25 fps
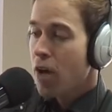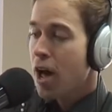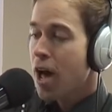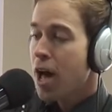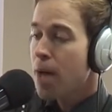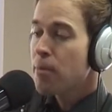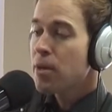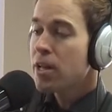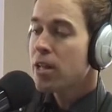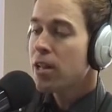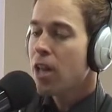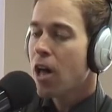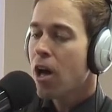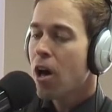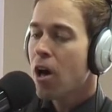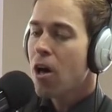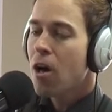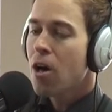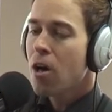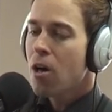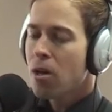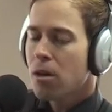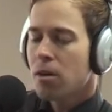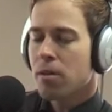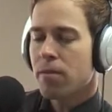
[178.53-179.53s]
I
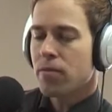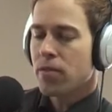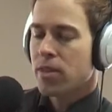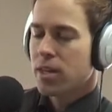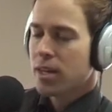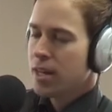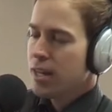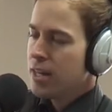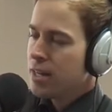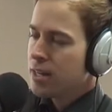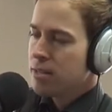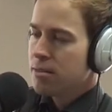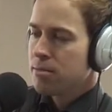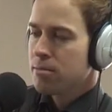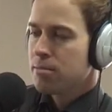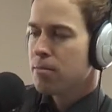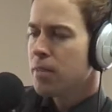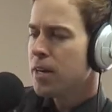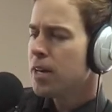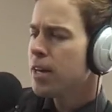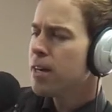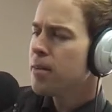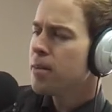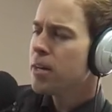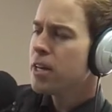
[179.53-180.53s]
belong.
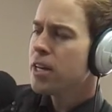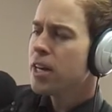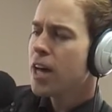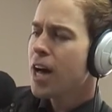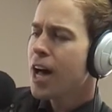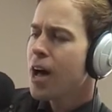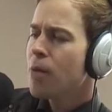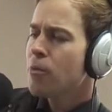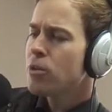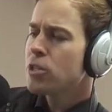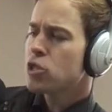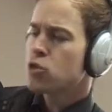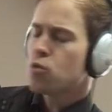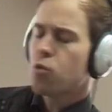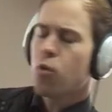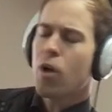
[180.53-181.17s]
Baby, I would